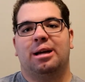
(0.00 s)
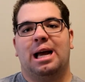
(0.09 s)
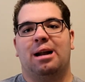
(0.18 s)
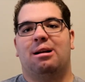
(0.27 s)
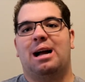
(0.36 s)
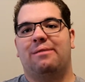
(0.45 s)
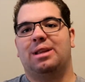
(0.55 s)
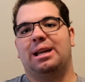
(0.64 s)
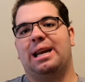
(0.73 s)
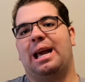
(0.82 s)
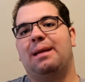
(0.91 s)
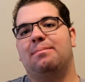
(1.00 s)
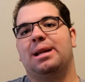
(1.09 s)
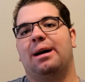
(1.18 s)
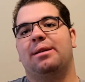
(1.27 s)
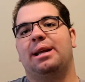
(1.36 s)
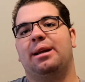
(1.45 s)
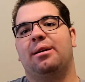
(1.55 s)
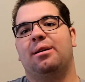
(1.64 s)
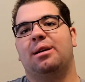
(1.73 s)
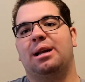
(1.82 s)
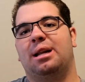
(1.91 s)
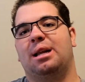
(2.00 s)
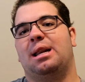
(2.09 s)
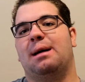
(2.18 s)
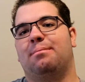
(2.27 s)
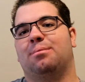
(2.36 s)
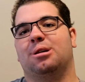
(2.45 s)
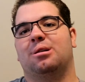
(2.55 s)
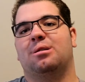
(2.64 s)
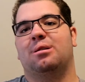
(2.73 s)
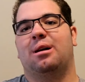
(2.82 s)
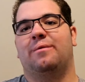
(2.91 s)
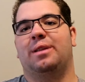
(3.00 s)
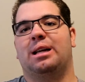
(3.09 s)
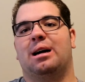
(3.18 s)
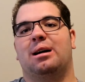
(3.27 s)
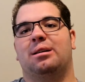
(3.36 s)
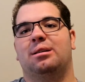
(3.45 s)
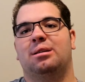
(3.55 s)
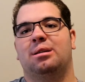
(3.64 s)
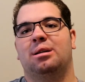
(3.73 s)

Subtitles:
and I'll have the name down here and the number of the gun.